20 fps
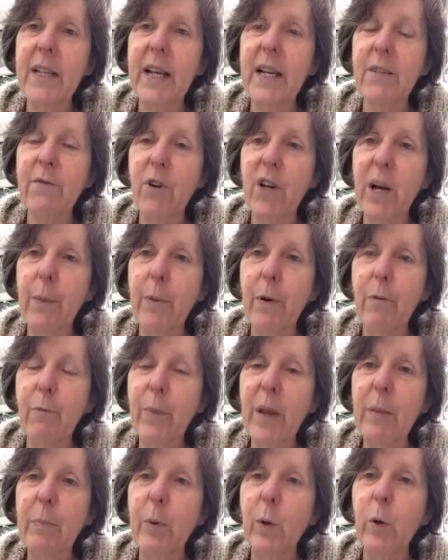things for a couple of
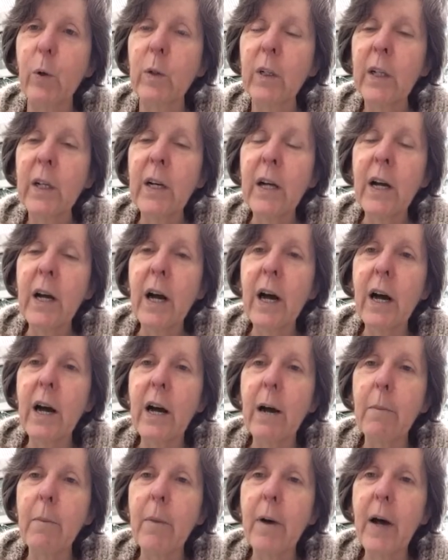people,
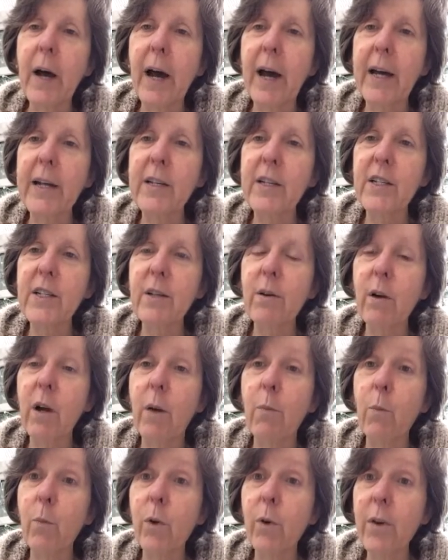and
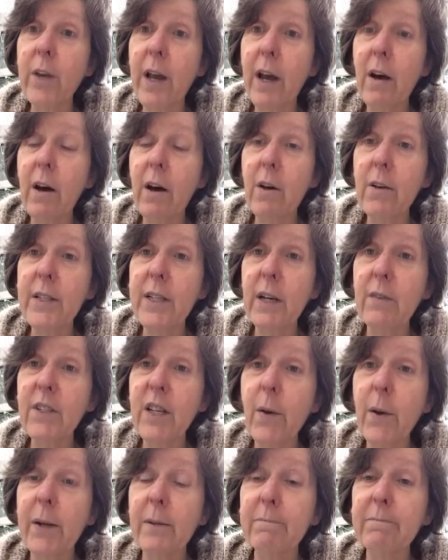we'll get ourselves
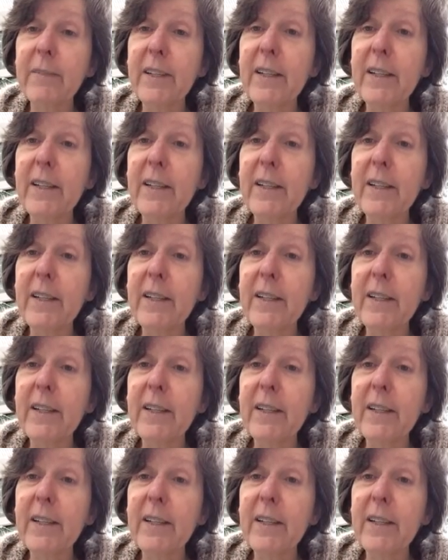going.